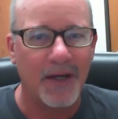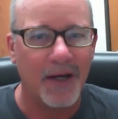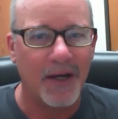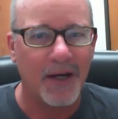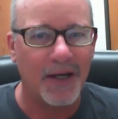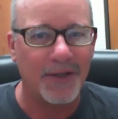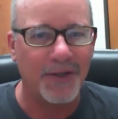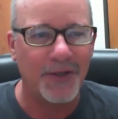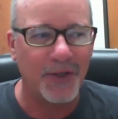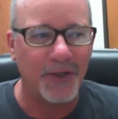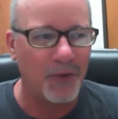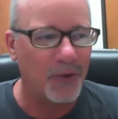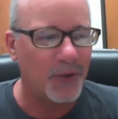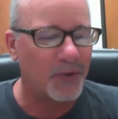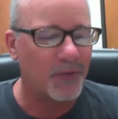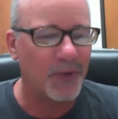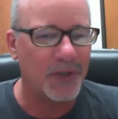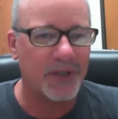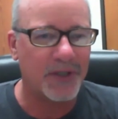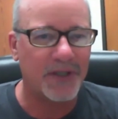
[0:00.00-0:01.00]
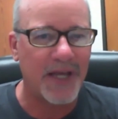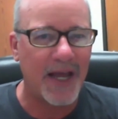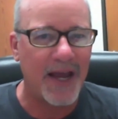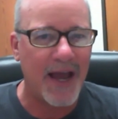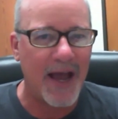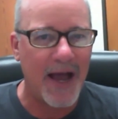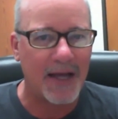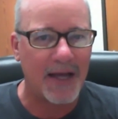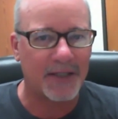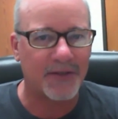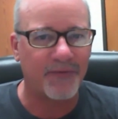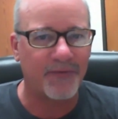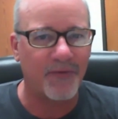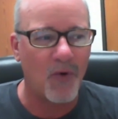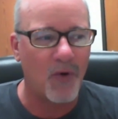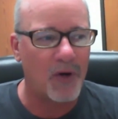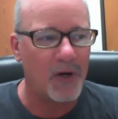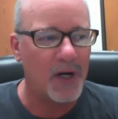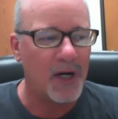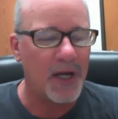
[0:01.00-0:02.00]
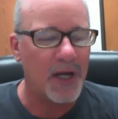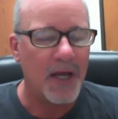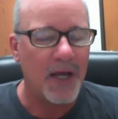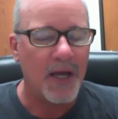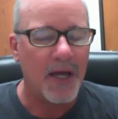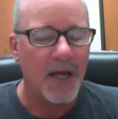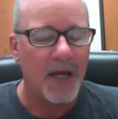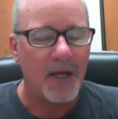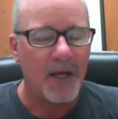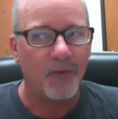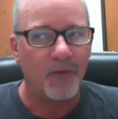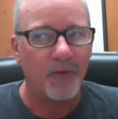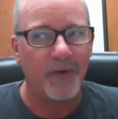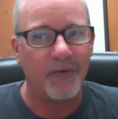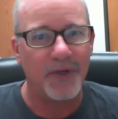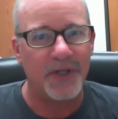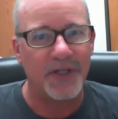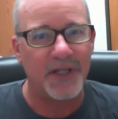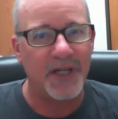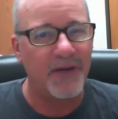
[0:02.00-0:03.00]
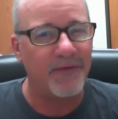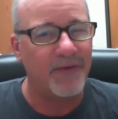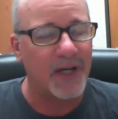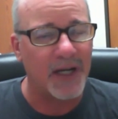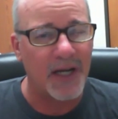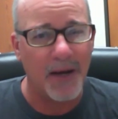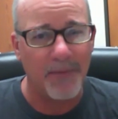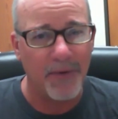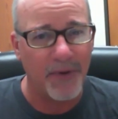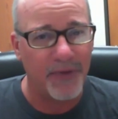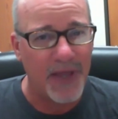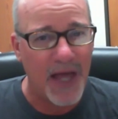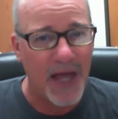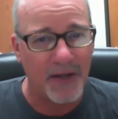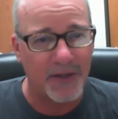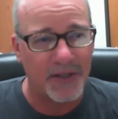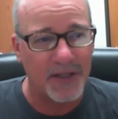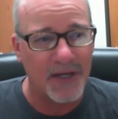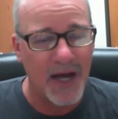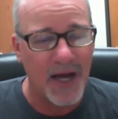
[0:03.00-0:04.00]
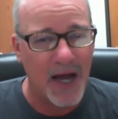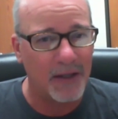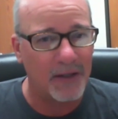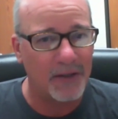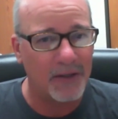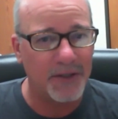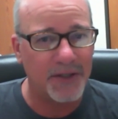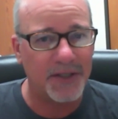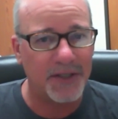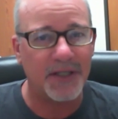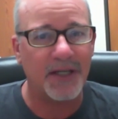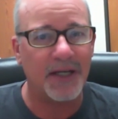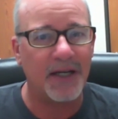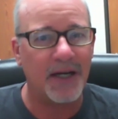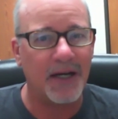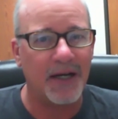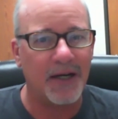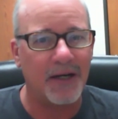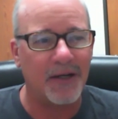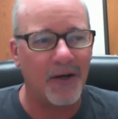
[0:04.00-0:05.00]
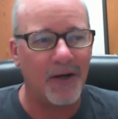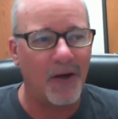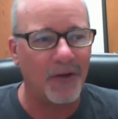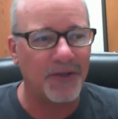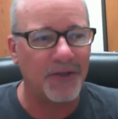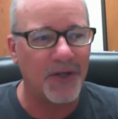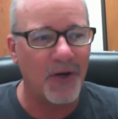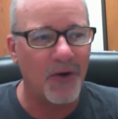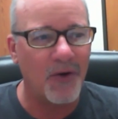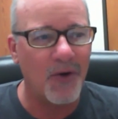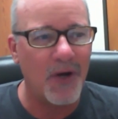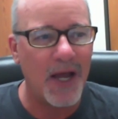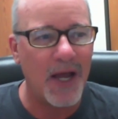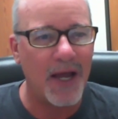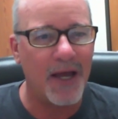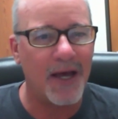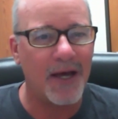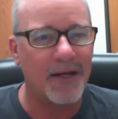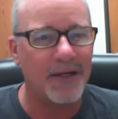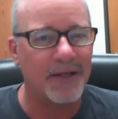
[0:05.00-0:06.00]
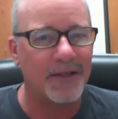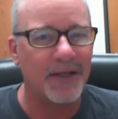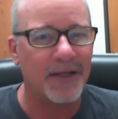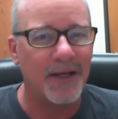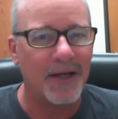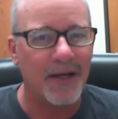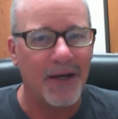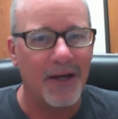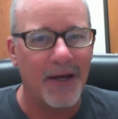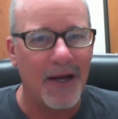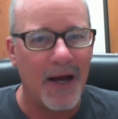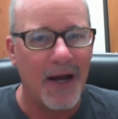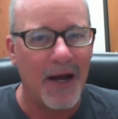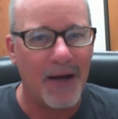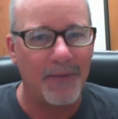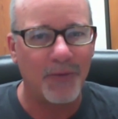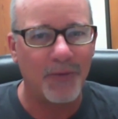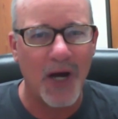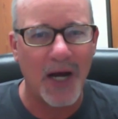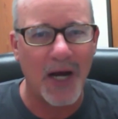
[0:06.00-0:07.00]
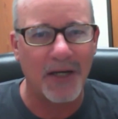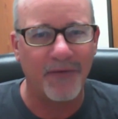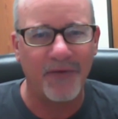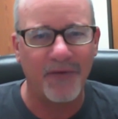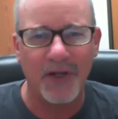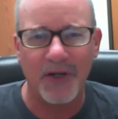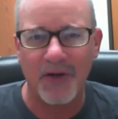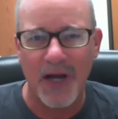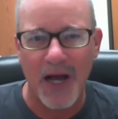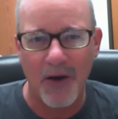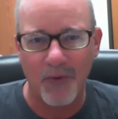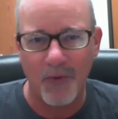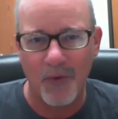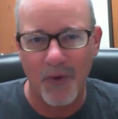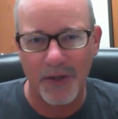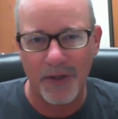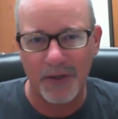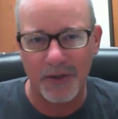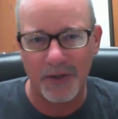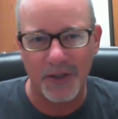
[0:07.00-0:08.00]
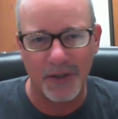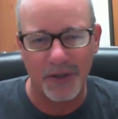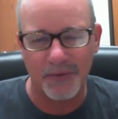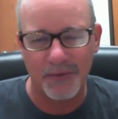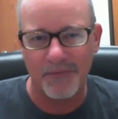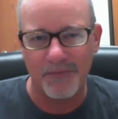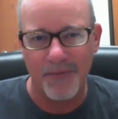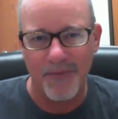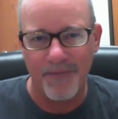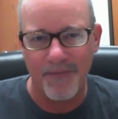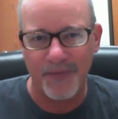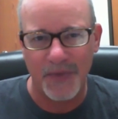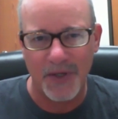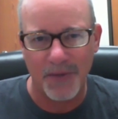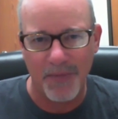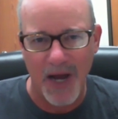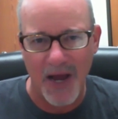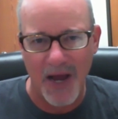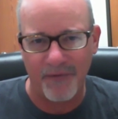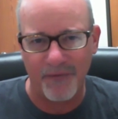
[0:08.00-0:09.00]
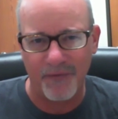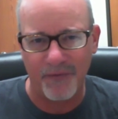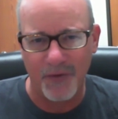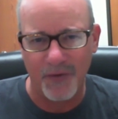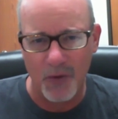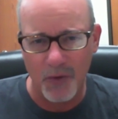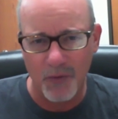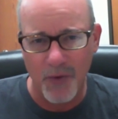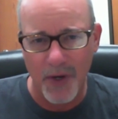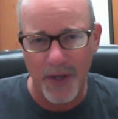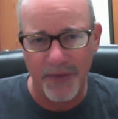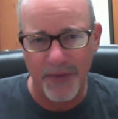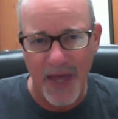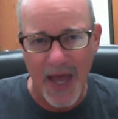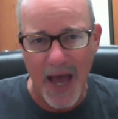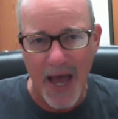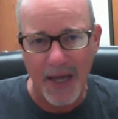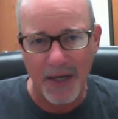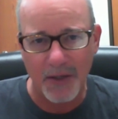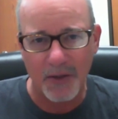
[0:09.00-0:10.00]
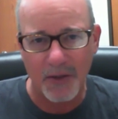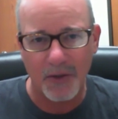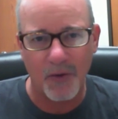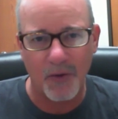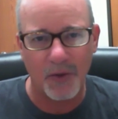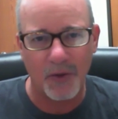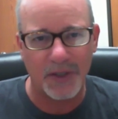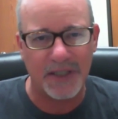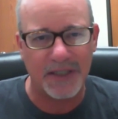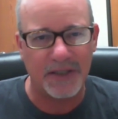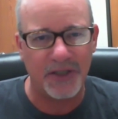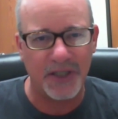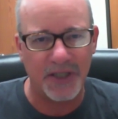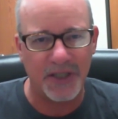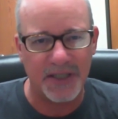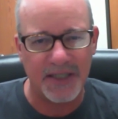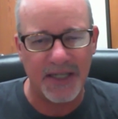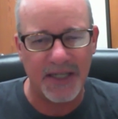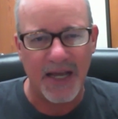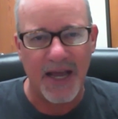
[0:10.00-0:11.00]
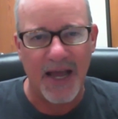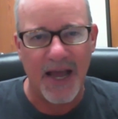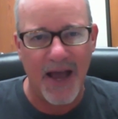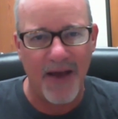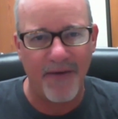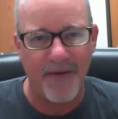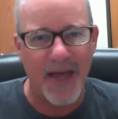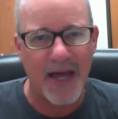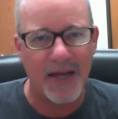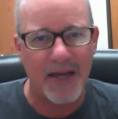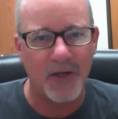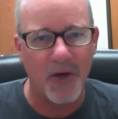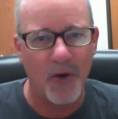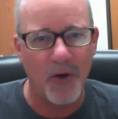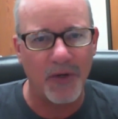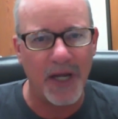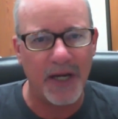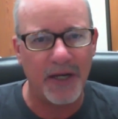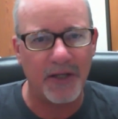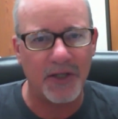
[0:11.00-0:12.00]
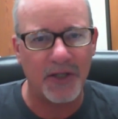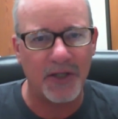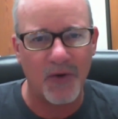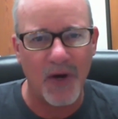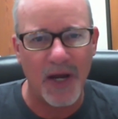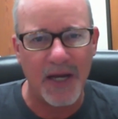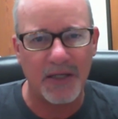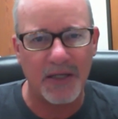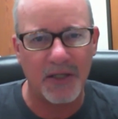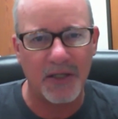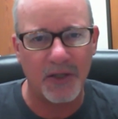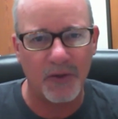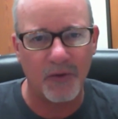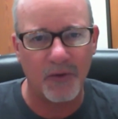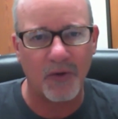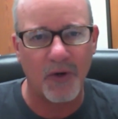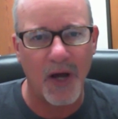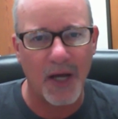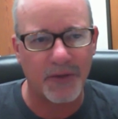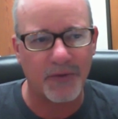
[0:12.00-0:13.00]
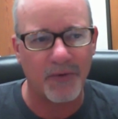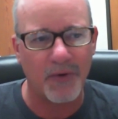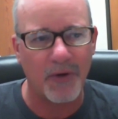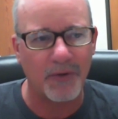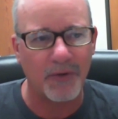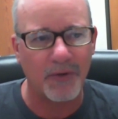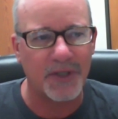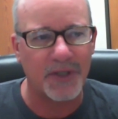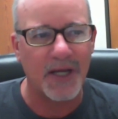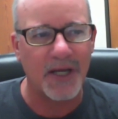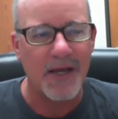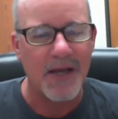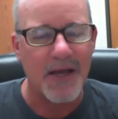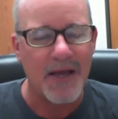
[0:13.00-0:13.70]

Uh, juice, which they asked for. We've received a couple thousand dollars uh, also, and I'm trying to figure out whether to, to buy food with that or to just have that donated straight to Crossroads.